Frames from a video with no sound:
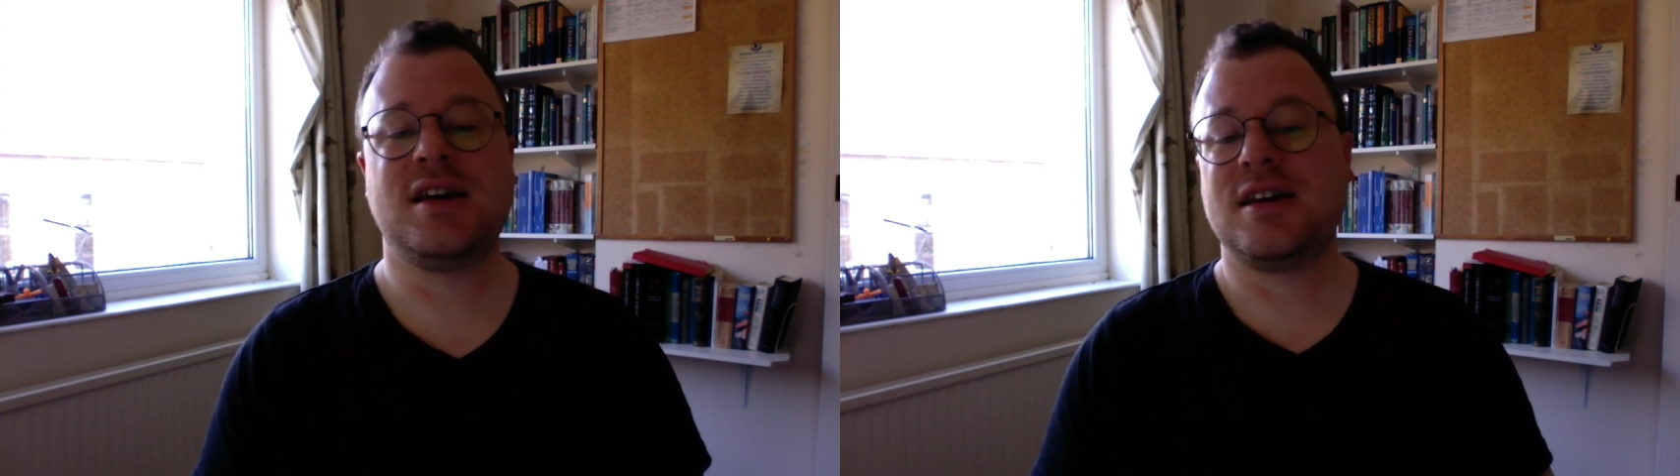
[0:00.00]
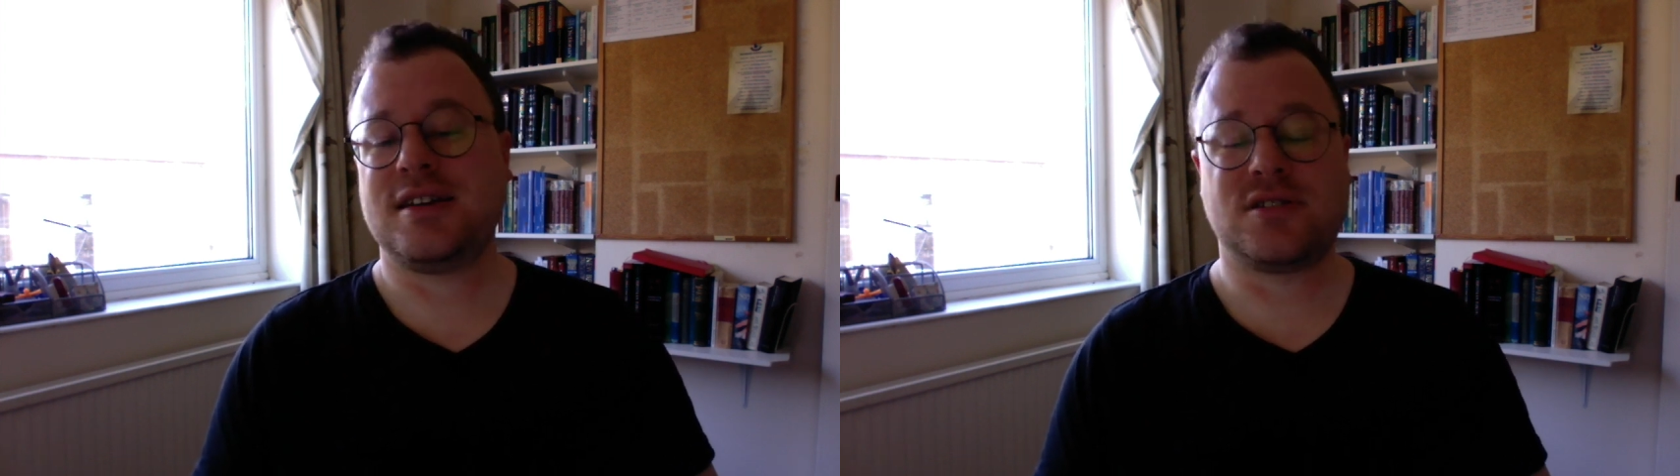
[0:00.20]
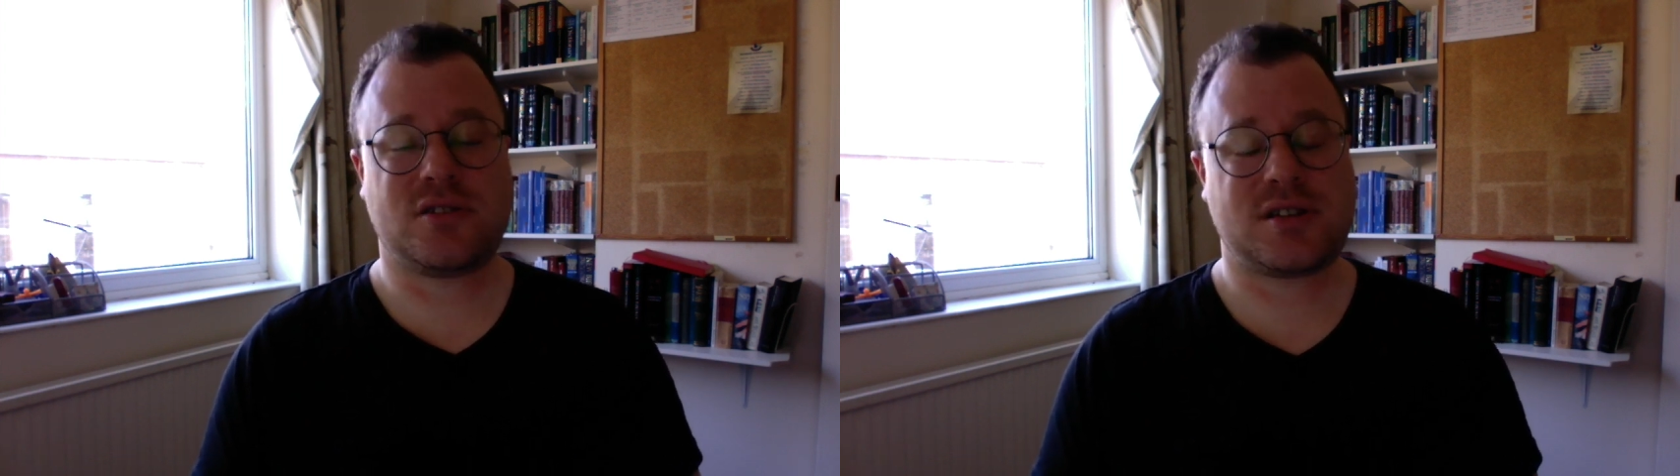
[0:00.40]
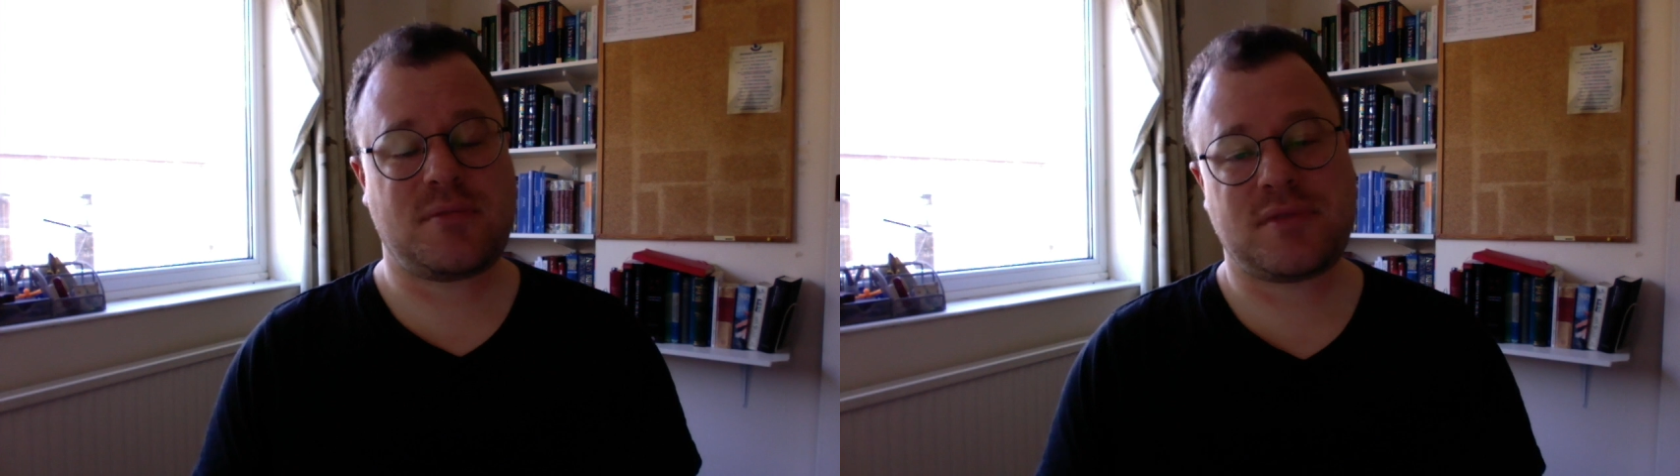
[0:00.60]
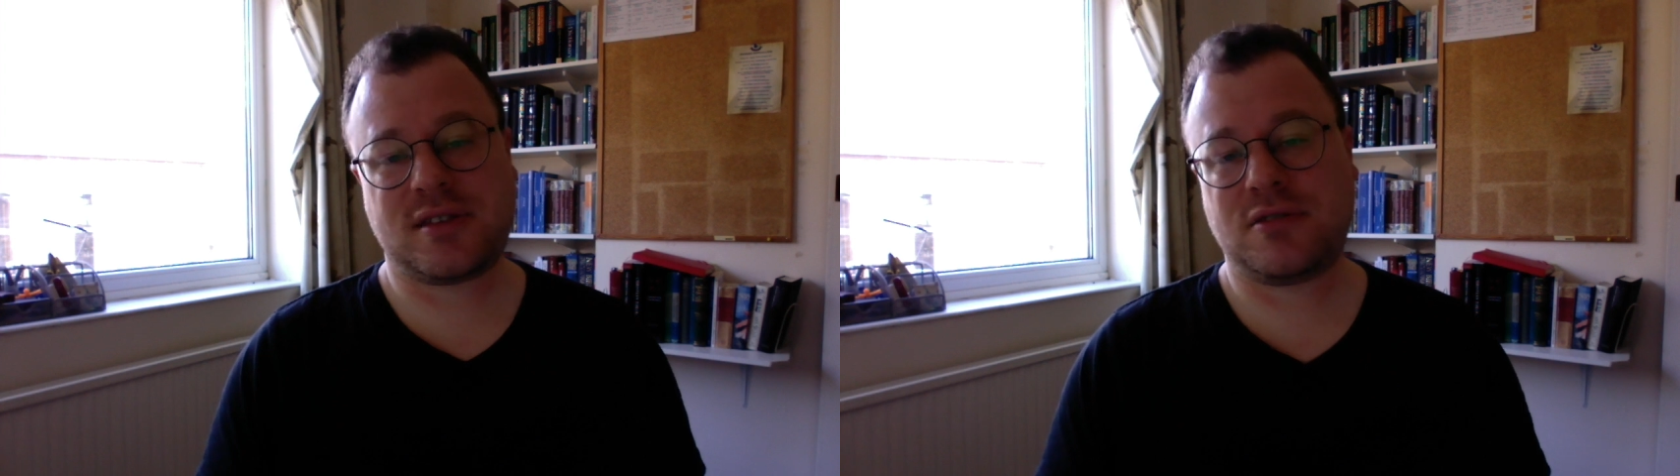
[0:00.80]
is not
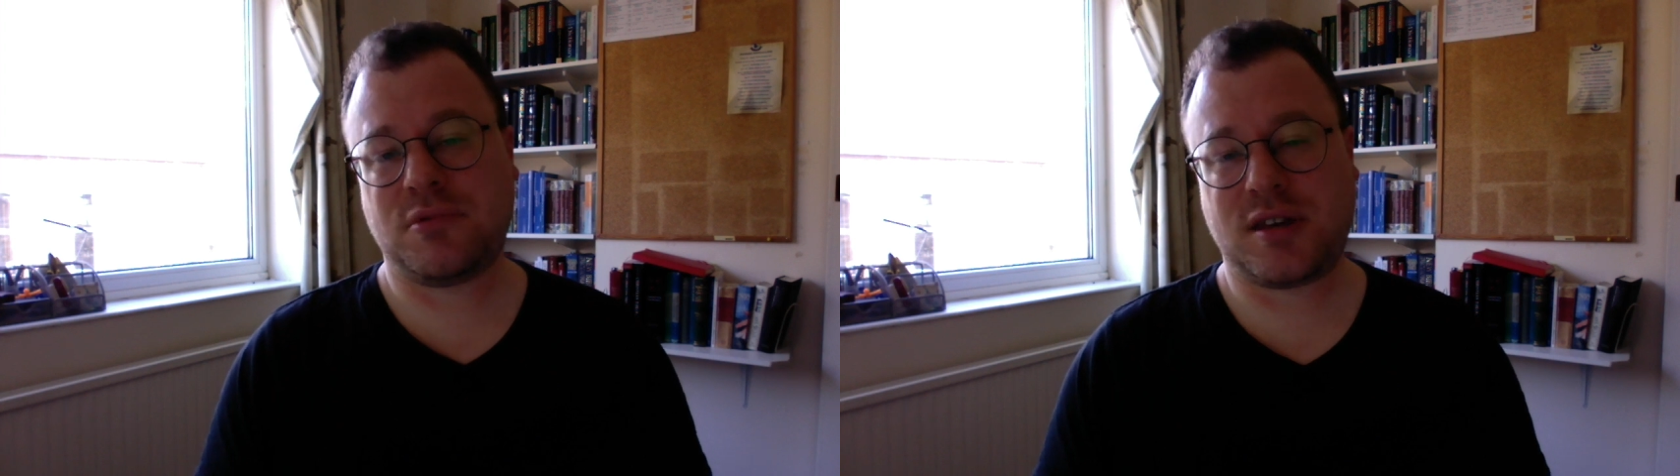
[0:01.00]
something that we